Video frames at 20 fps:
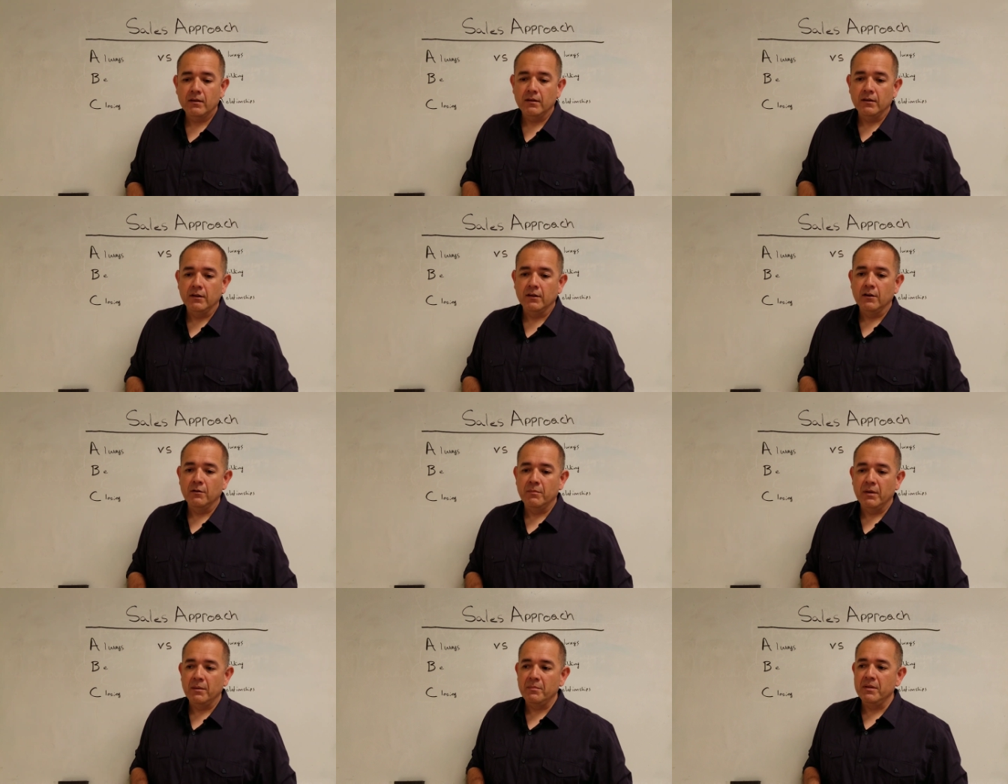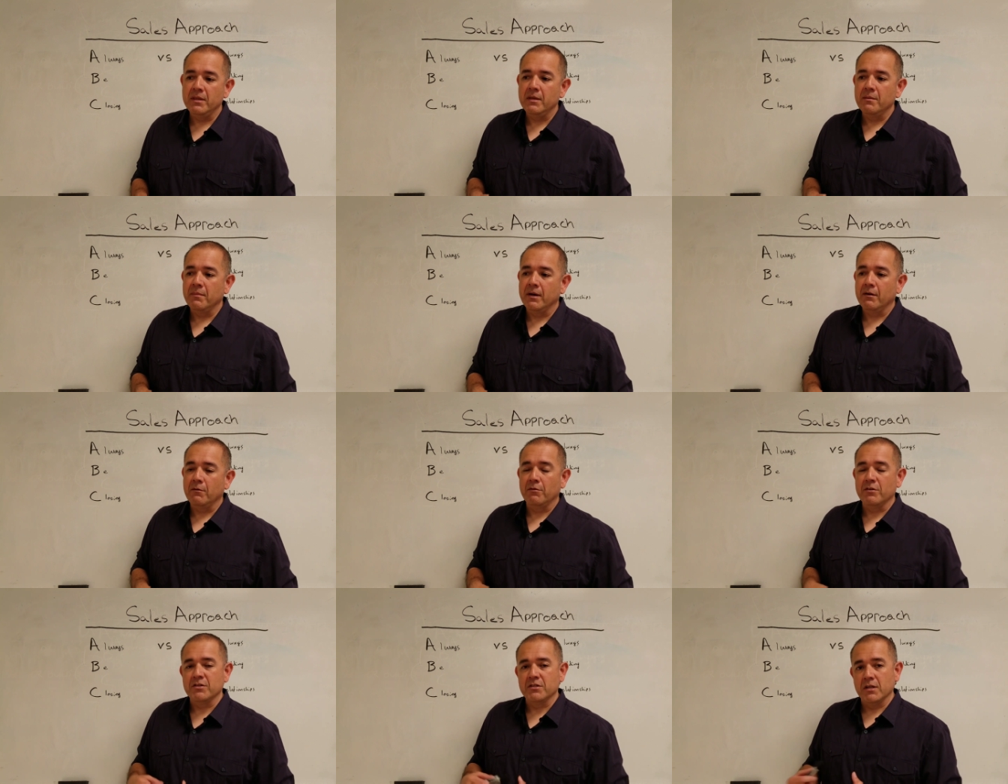Maybe they
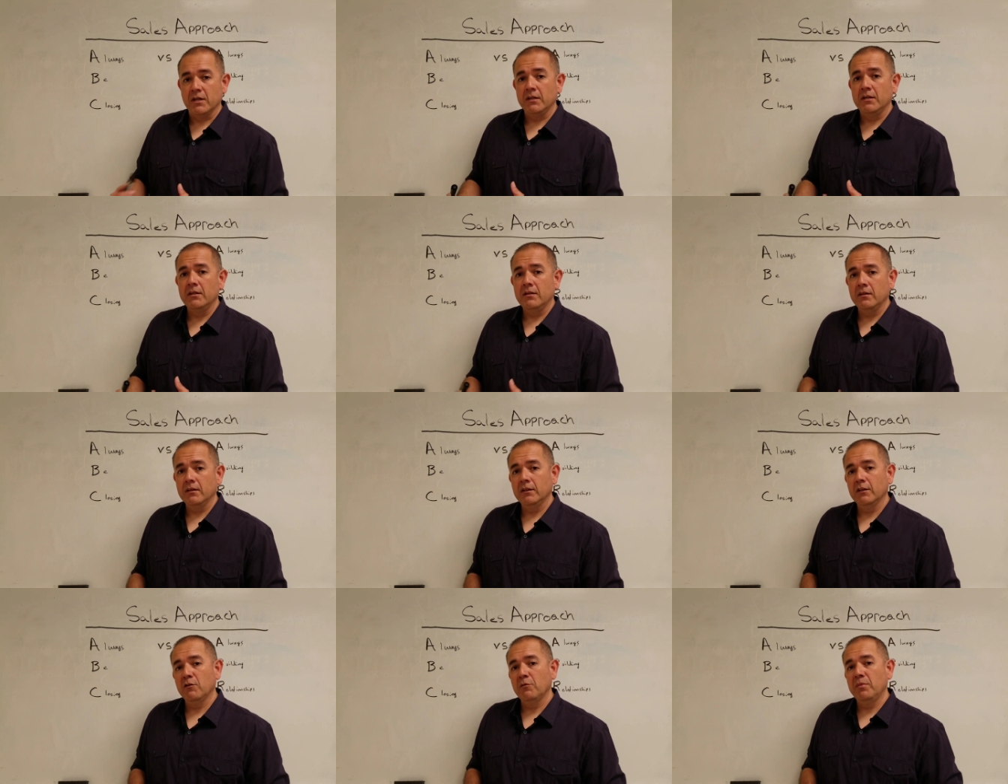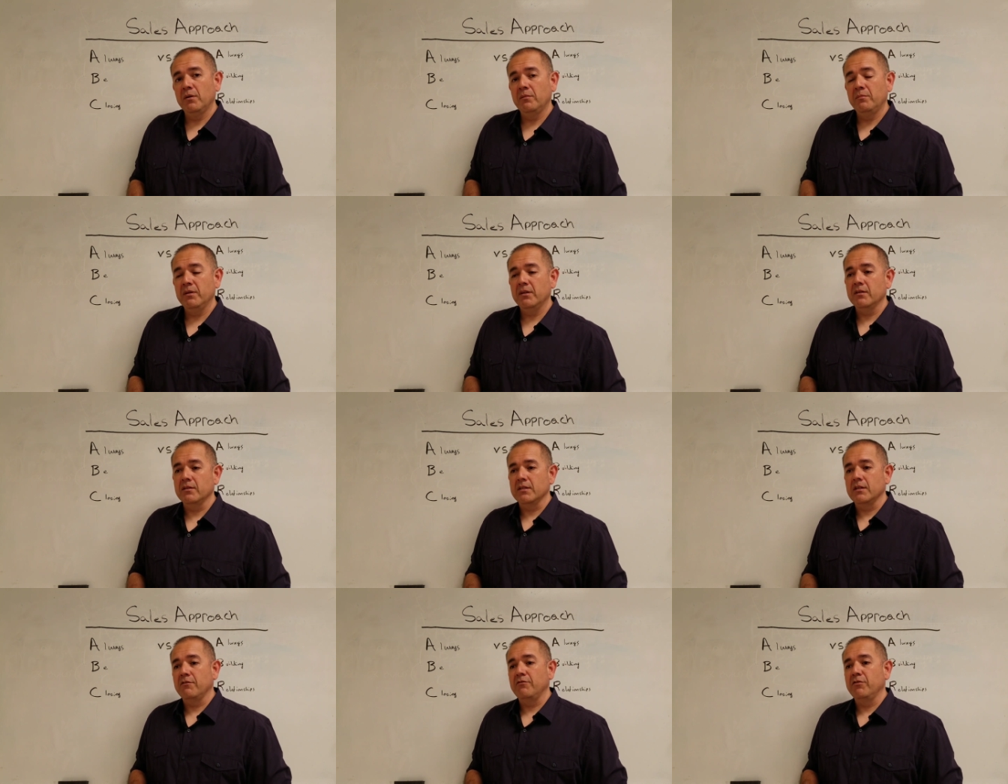might resent it a little bit
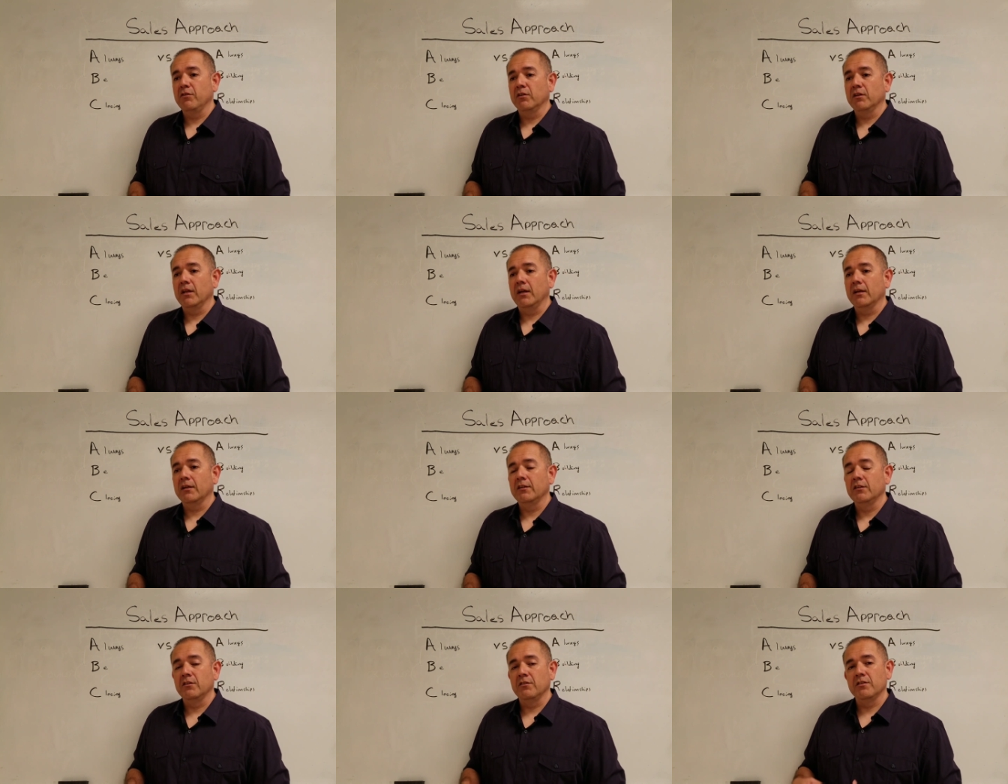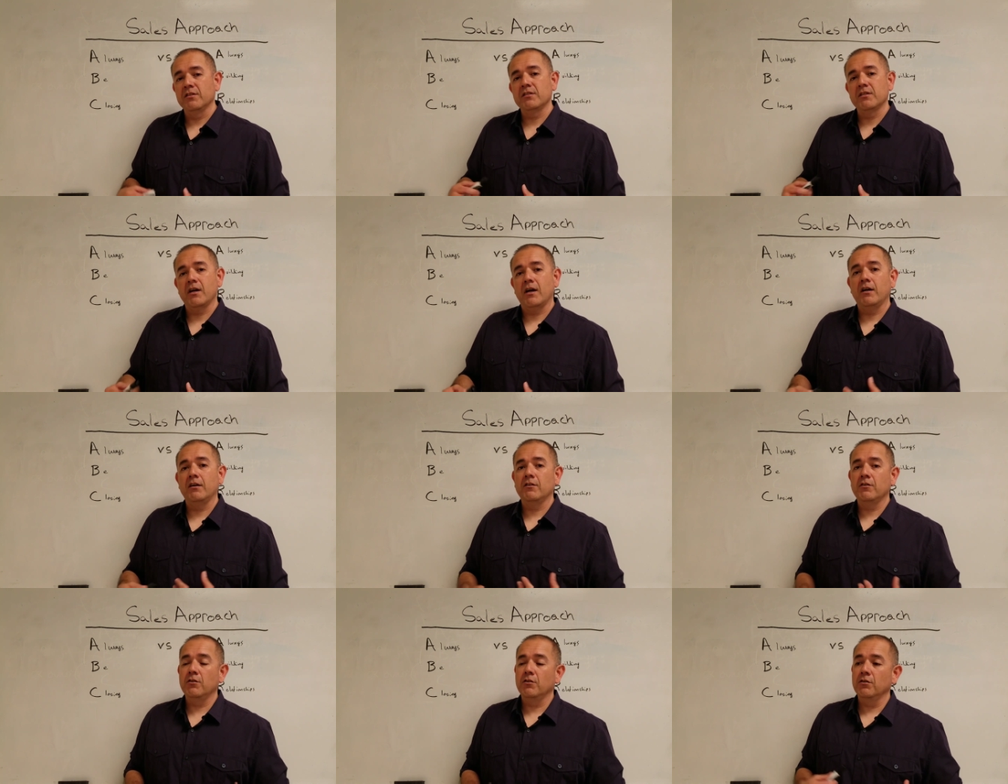because they feel like, this
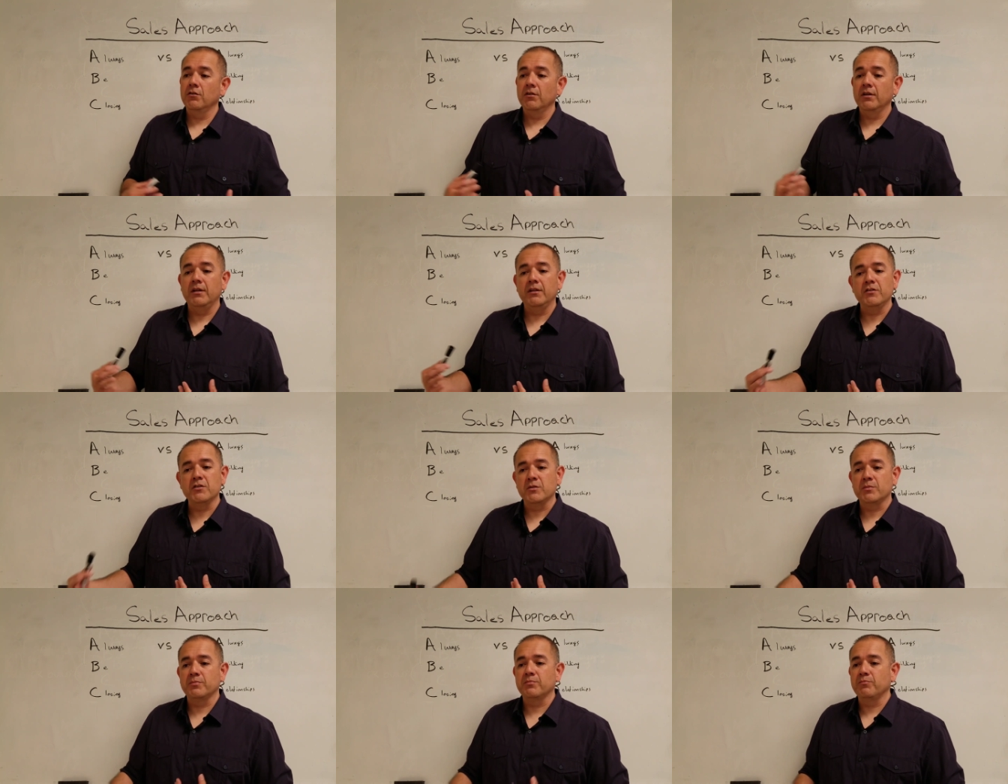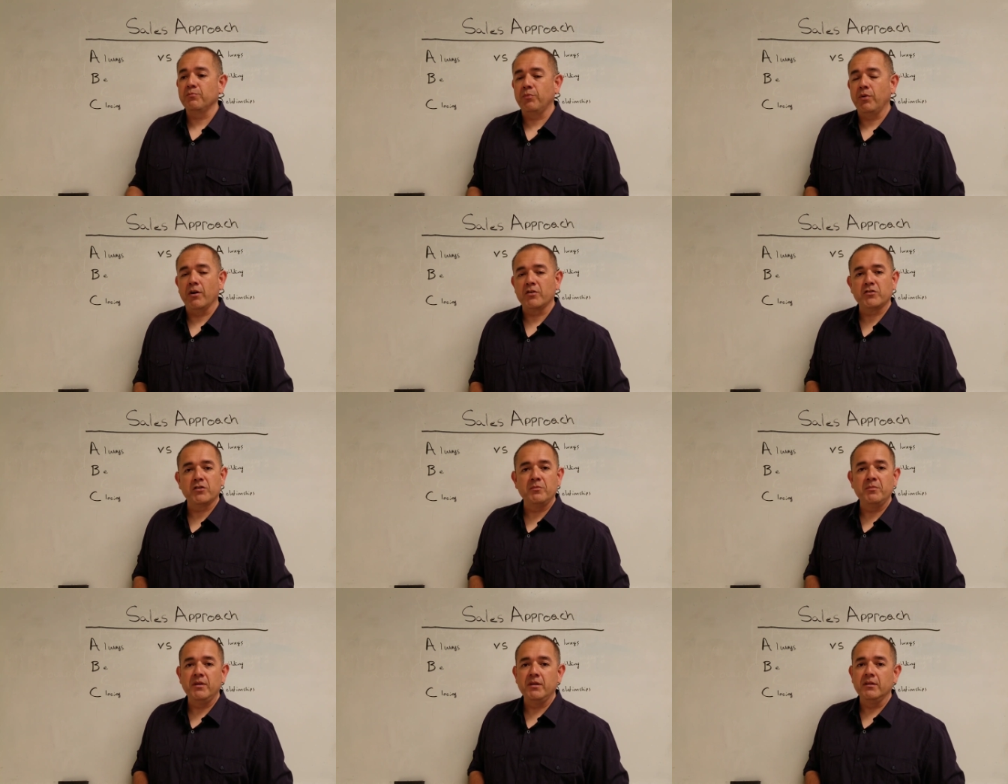guy or girl, he just
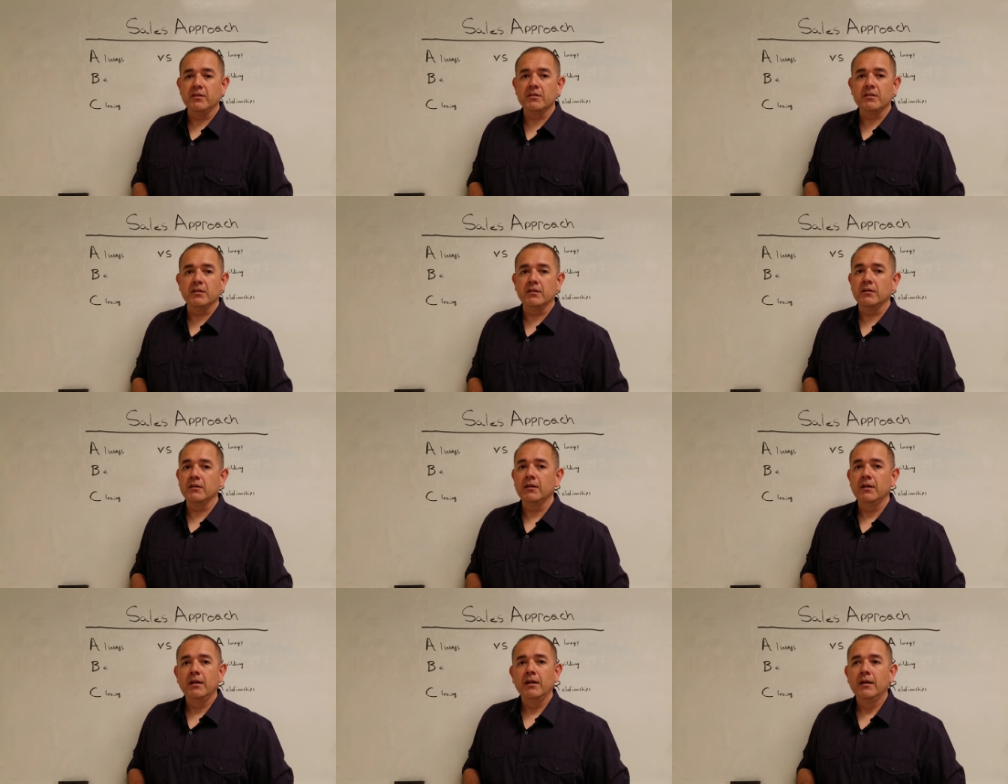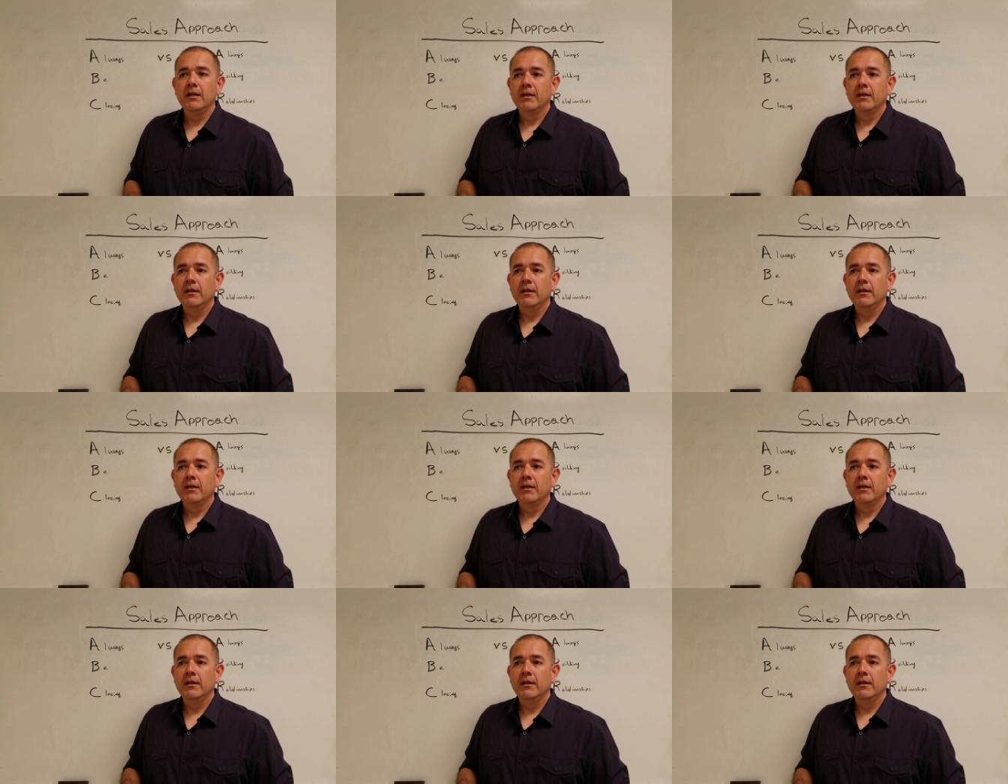pressured me into